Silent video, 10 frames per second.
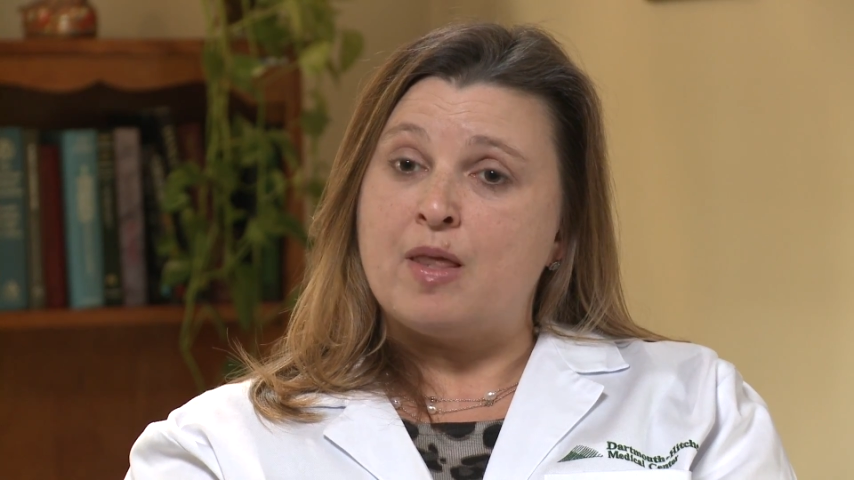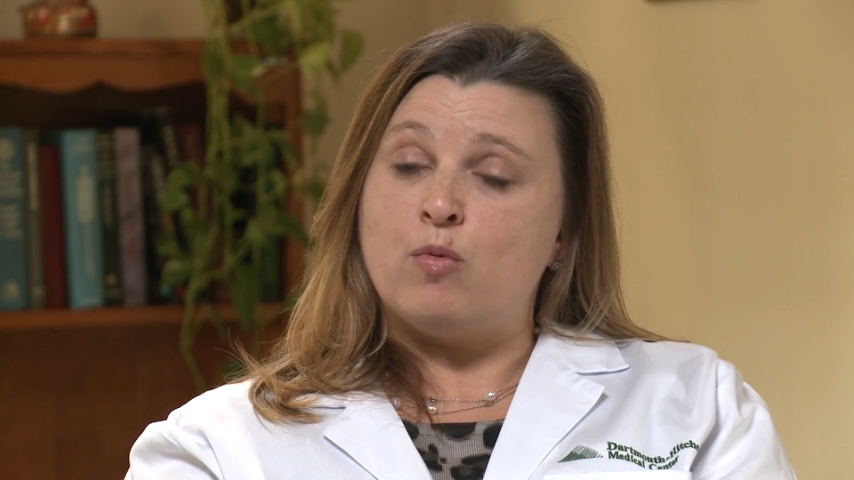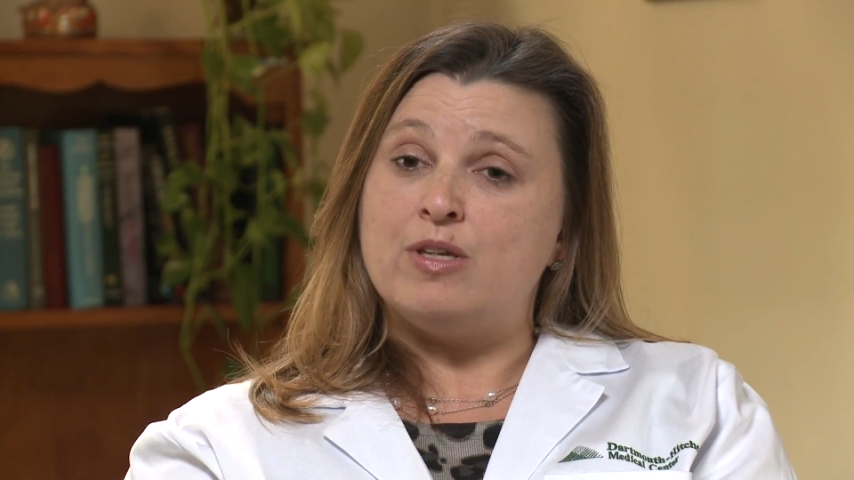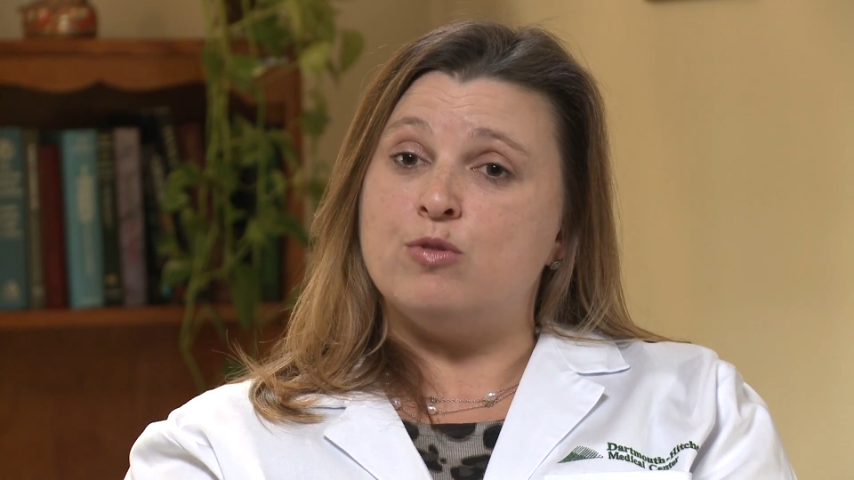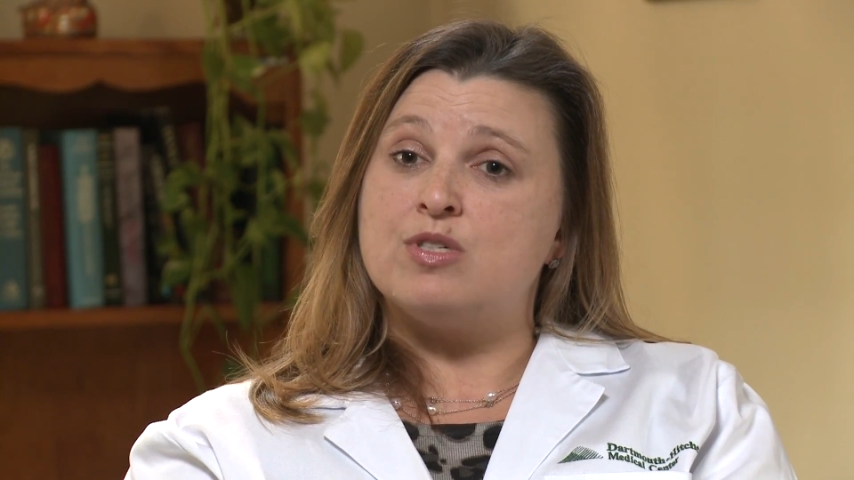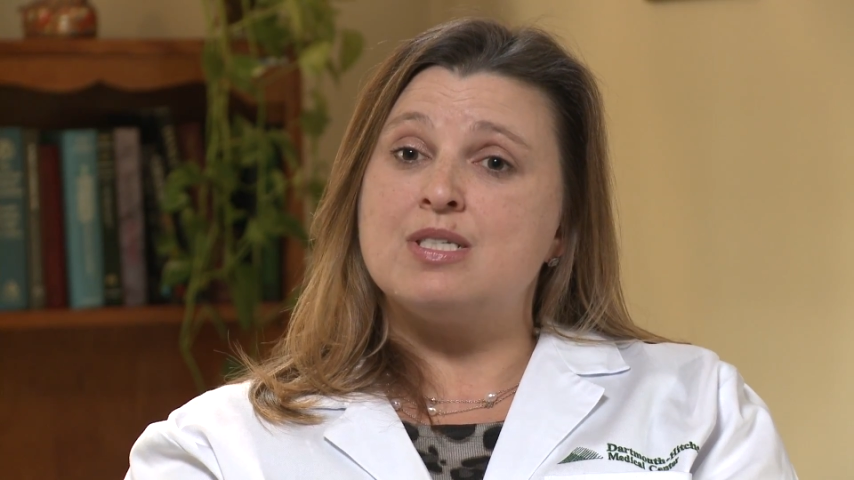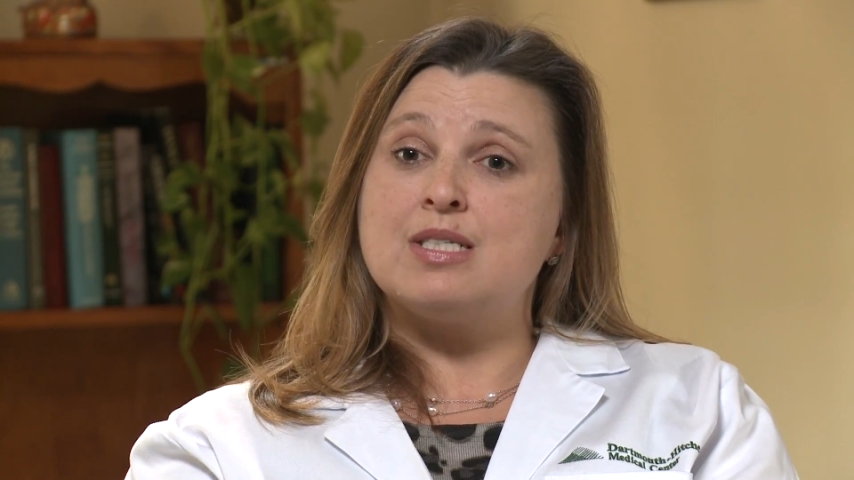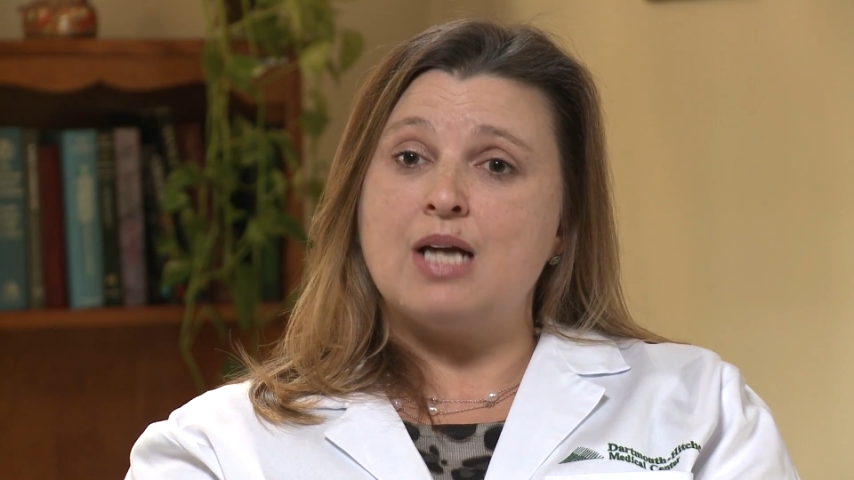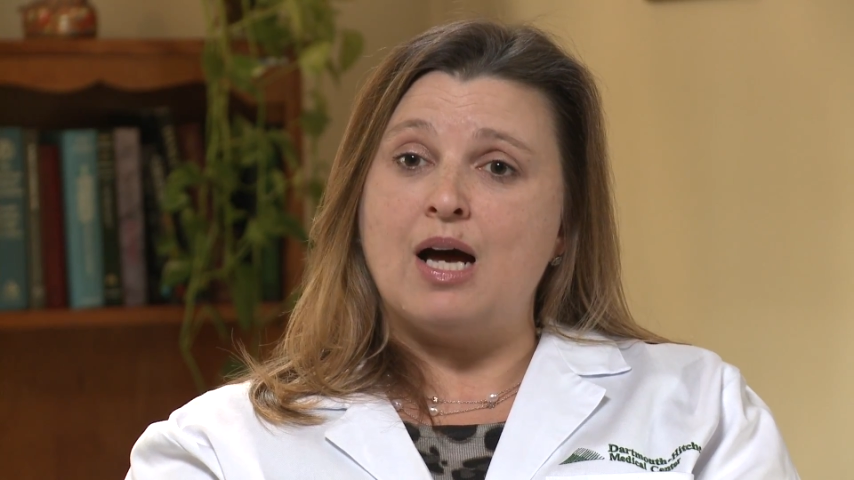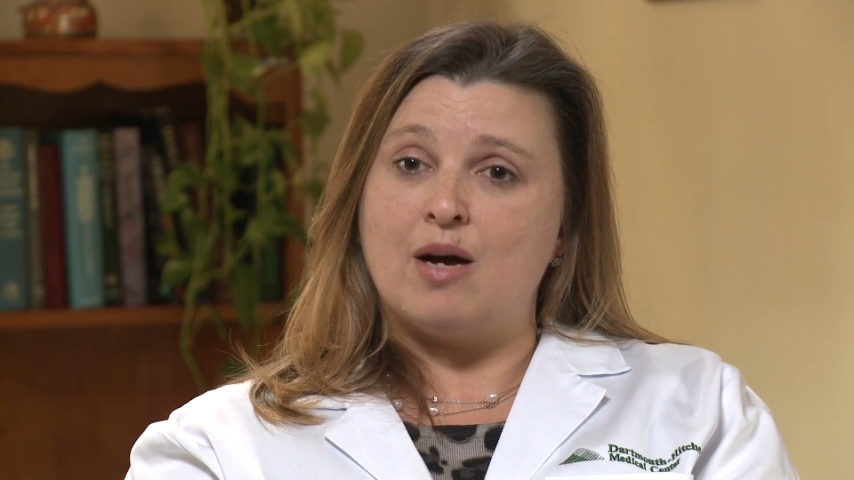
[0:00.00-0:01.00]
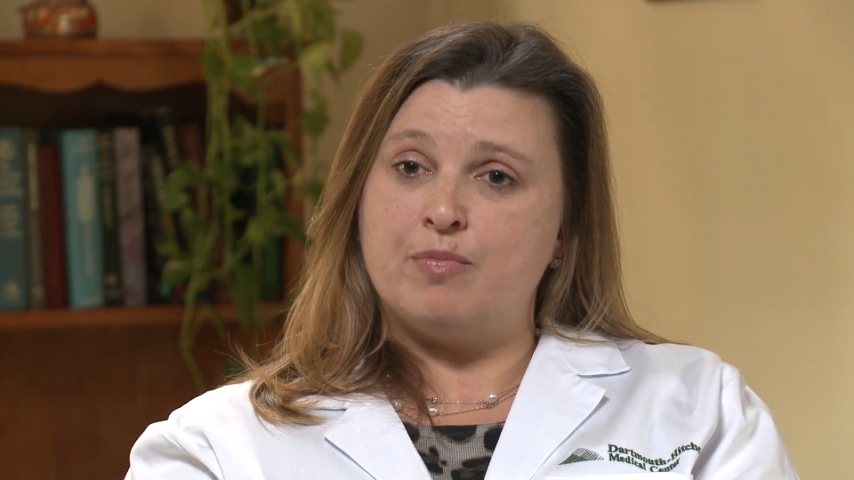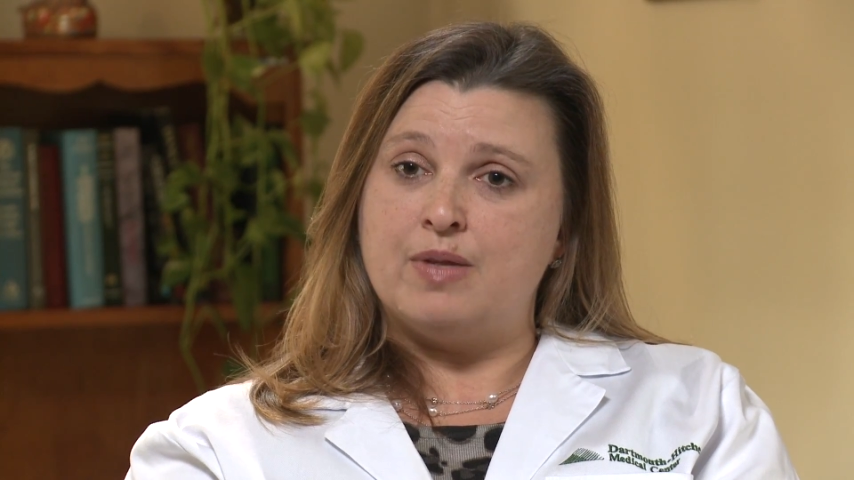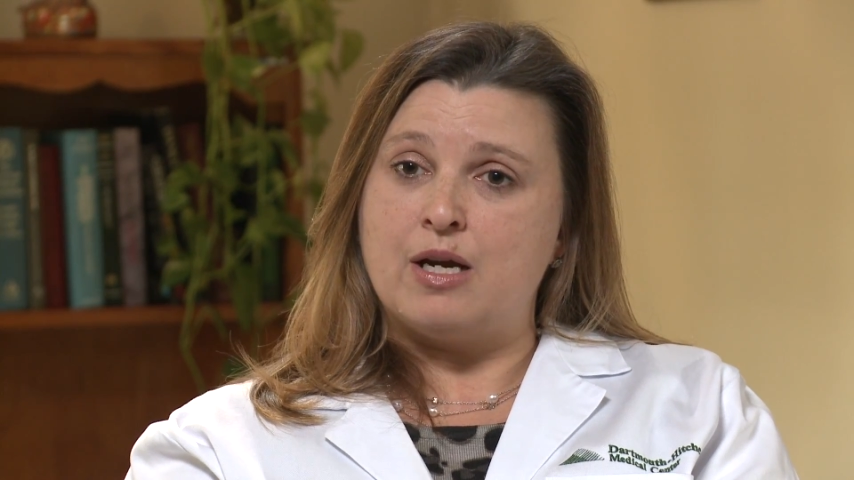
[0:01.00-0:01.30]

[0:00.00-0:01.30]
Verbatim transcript: And when you stop,